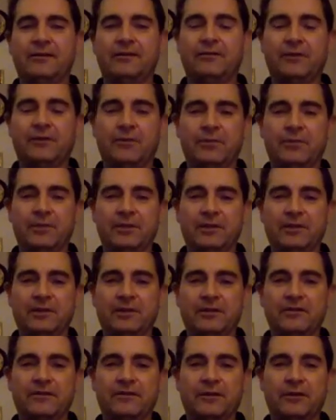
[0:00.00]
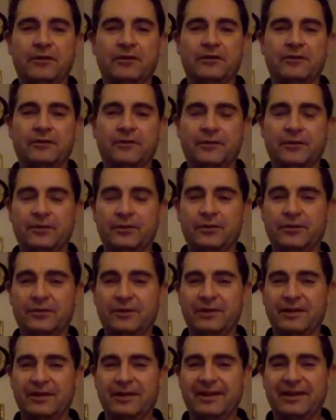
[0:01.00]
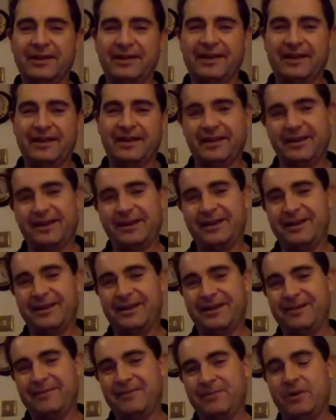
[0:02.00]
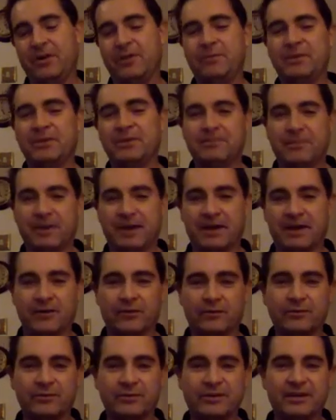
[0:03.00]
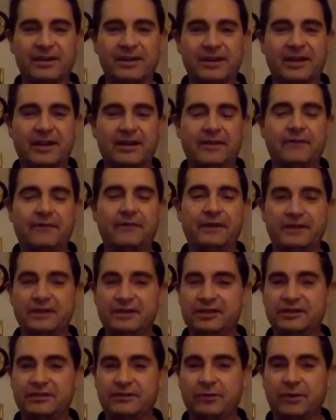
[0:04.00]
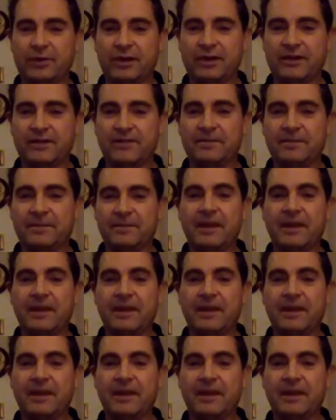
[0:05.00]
from the first full bourbon barrel finish as well.